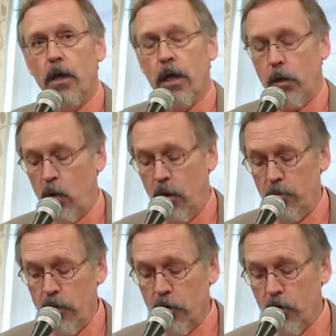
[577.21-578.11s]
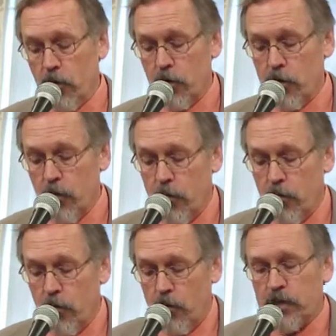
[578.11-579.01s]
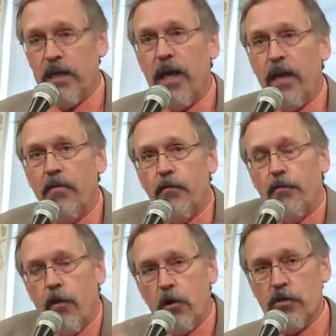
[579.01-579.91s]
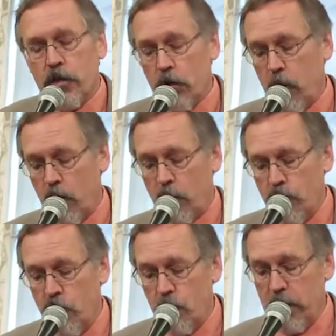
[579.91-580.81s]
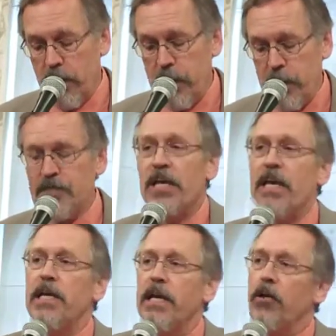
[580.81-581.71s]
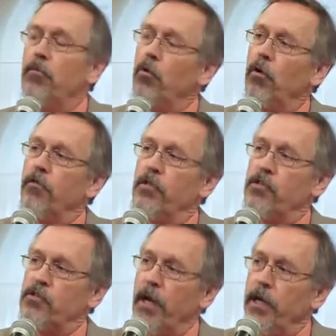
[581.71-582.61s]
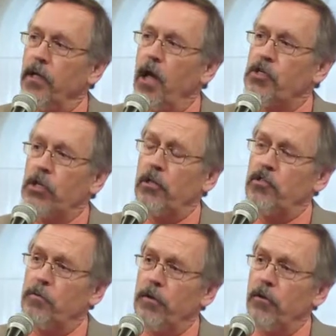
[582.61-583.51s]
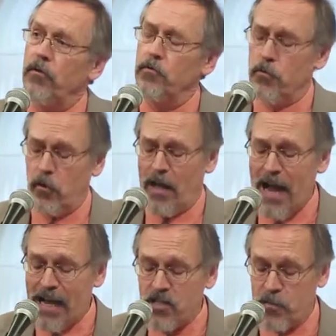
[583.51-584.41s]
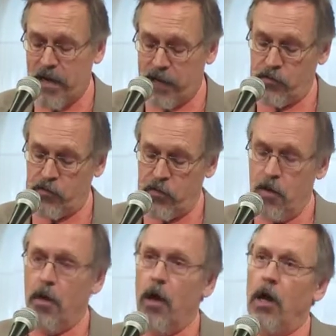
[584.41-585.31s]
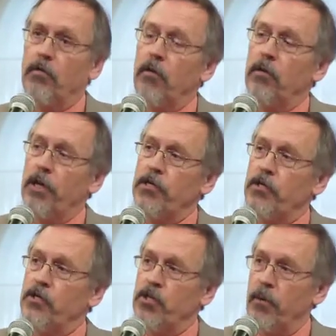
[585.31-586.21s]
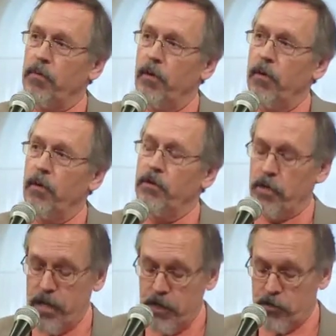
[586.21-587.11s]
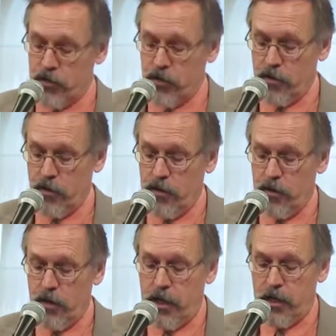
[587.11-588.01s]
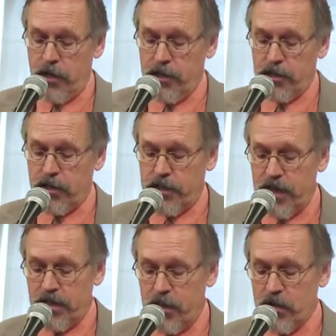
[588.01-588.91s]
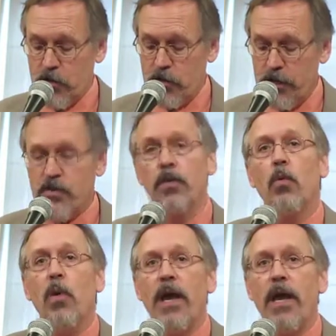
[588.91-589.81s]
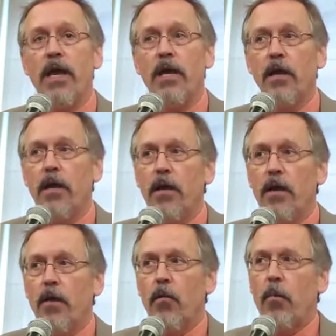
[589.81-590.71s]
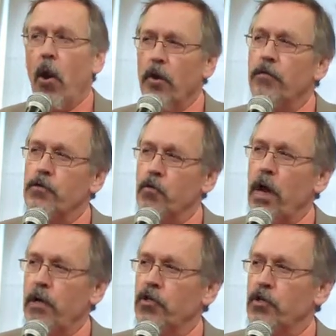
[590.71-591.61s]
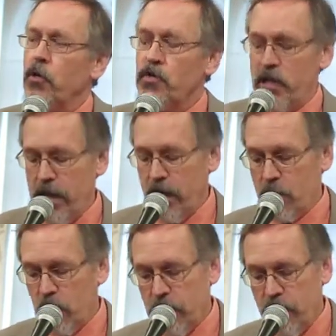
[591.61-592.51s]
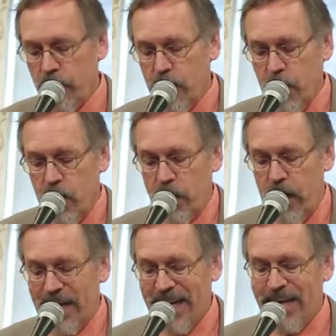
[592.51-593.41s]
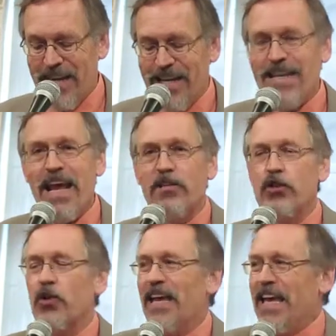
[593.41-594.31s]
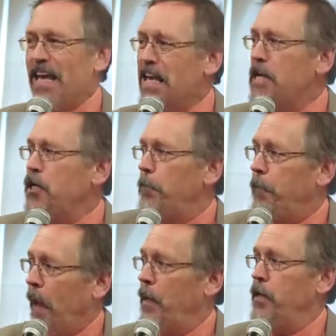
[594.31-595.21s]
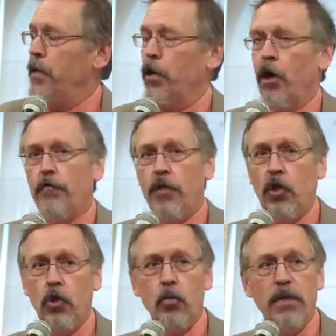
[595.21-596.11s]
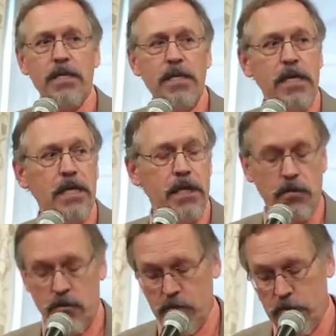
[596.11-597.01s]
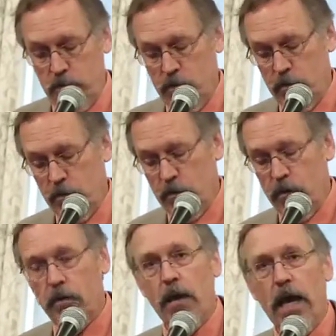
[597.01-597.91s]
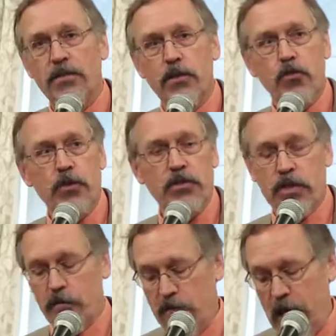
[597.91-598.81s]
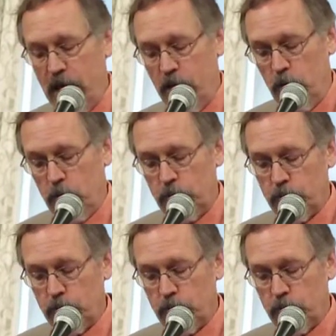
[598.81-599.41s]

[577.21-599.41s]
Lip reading: And while Muir was again focusing on human needs, he cared more for the psychological and spiritual aspects of our relationship to nature. And I think that that demonstrates in a way, part of his writing shows that he had a belief that nature, independent of human needs, has intrinsic value.